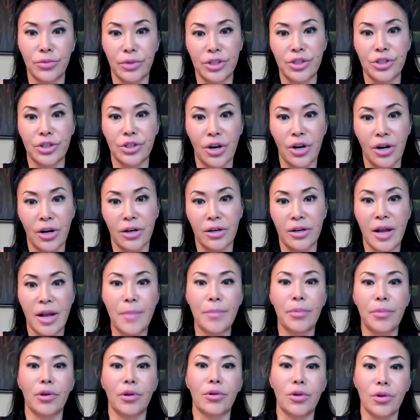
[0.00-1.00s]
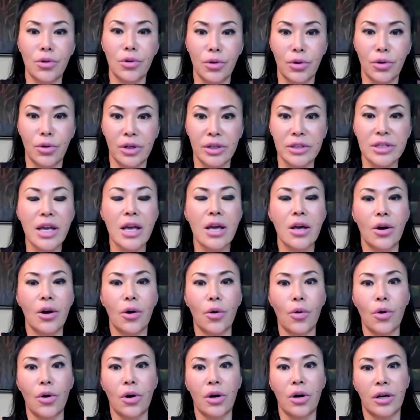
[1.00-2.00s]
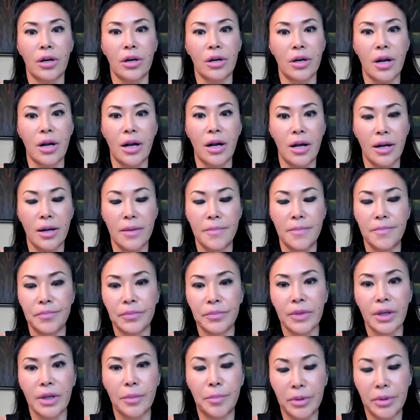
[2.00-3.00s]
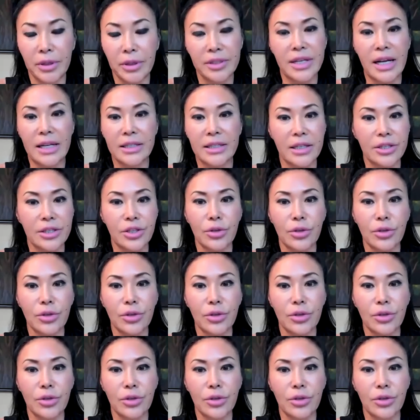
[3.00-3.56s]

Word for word: which are umbilical cord or a placenta.